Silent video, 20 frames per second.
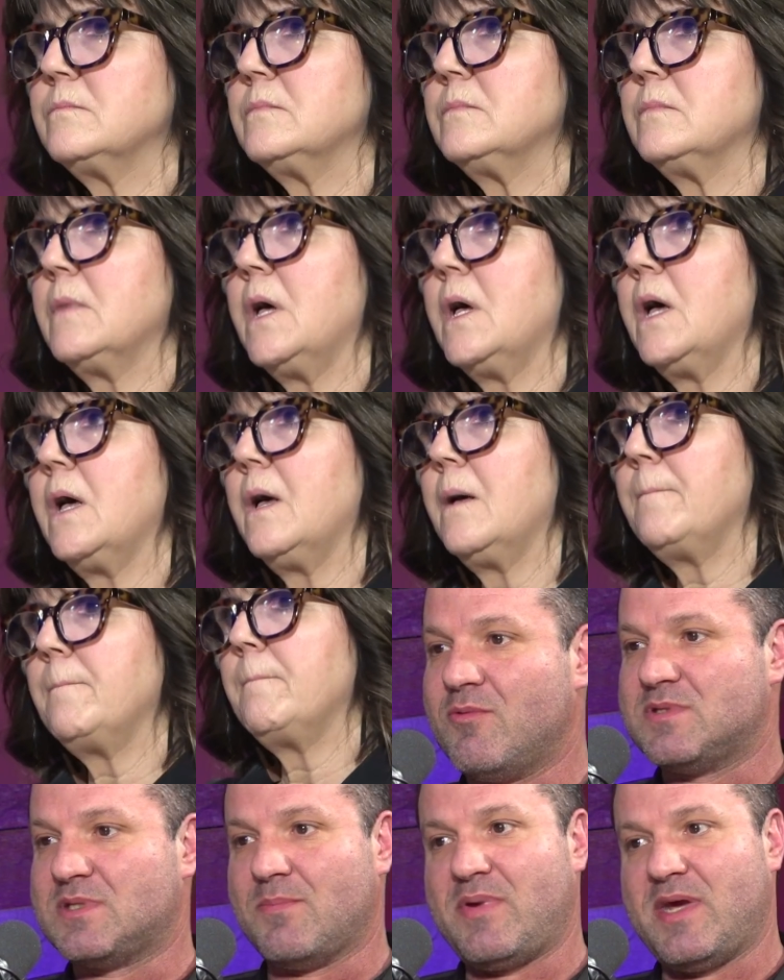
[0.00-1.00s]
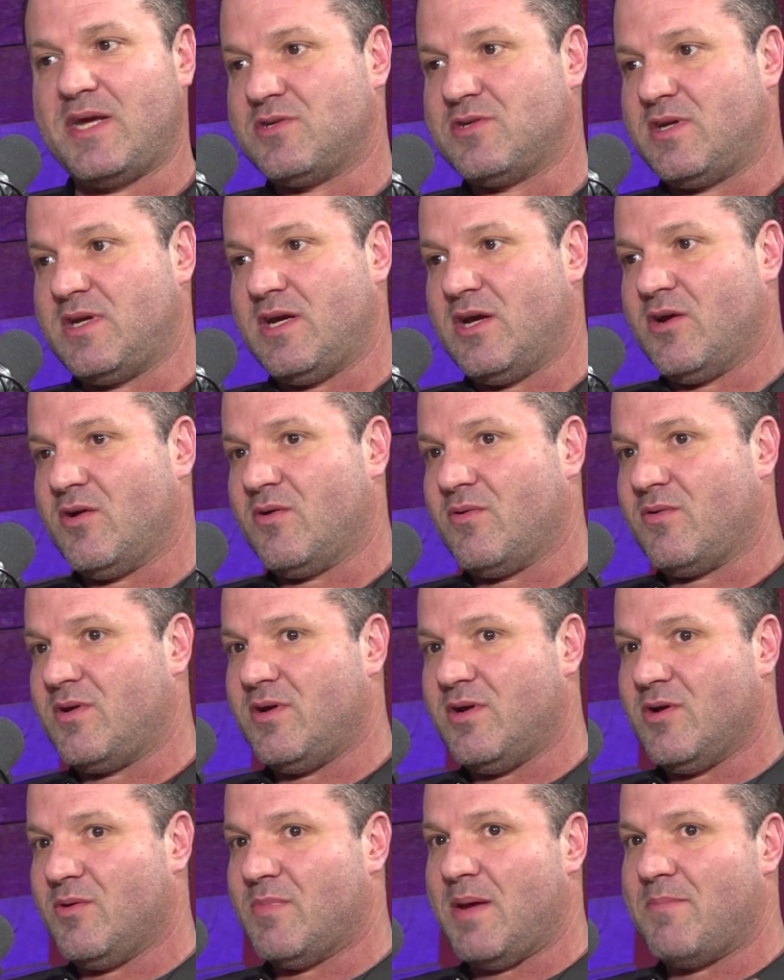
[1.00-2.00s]
Like when I was a patient here, you
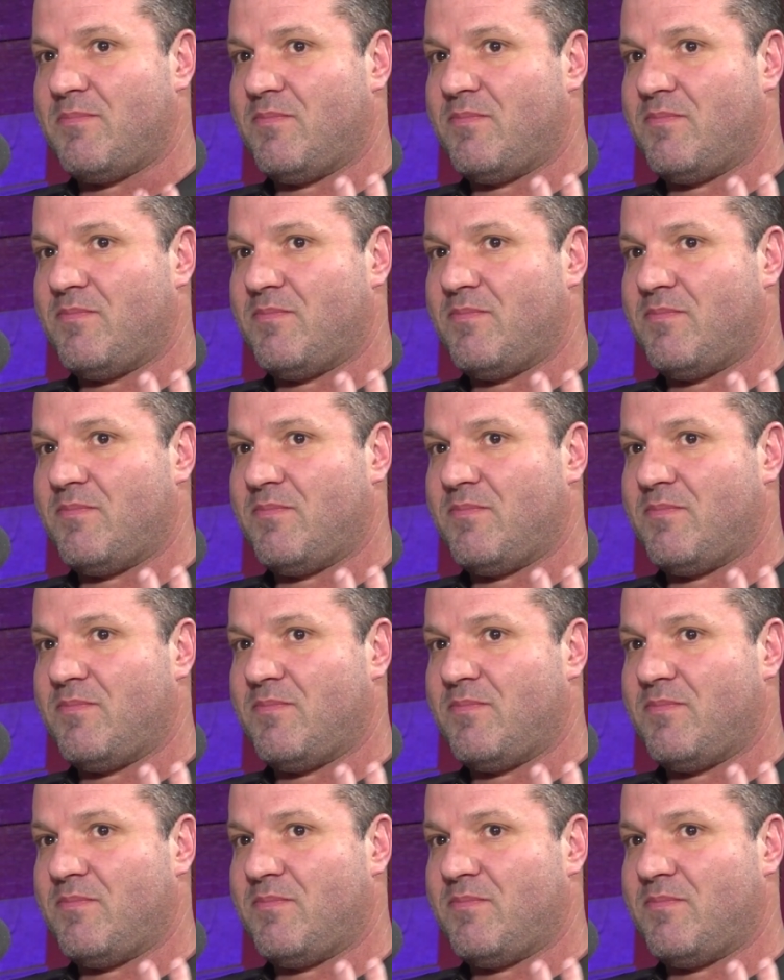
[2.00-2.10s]
know, my